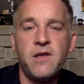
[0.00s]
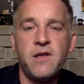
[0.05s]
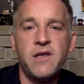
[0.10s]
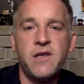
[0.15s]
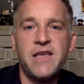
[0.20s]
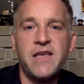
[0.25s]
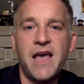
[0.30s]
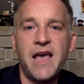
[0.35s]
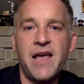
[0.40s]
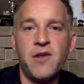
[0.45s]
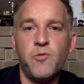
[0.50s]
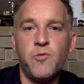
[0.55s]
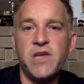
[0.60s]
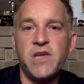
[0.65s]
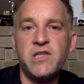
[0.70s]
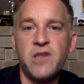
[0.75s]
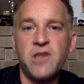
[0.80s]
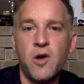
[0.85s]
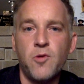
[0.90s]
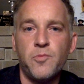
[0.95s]
yet we
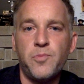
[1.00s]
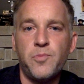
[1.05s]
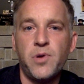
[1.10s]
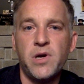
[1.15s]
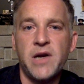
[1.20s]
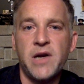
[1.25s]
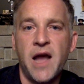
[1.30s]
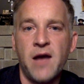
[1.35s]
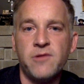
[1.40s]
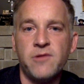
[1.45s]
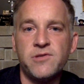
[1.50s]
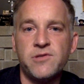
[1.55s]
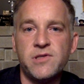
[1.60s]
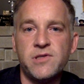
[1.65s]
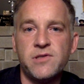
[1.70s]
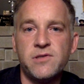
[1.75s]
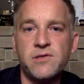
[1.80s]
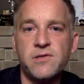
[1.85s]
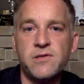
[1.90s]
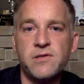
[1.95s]
don't
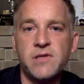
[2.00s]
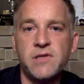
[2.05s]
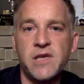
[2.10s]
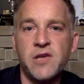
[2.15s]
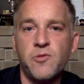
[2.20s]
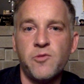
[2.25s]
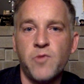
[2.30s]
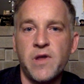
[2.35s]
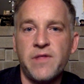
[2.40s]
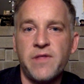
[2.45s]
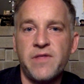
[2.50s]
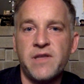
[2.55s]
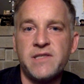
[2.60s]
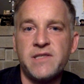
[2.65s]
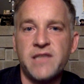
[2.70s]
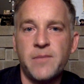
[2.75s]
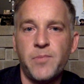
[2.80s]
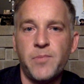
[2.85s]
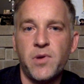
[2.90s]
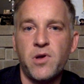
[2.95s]
pronounce it with the
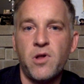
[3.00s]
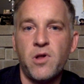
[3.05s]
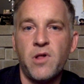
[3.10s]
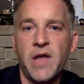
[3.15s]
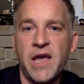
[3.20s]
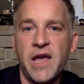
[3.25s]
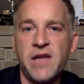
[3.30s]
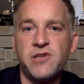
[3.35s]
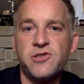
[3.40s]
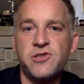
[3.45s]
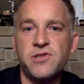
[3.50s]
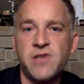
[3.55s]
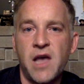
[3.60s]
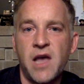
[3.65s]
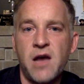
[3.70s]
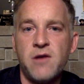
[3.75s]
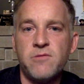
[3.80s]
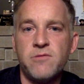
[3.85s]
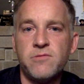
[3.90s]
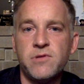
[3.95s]
typical H
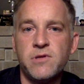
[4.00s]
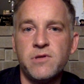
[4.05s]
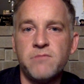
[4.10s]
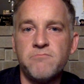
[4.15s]
sound?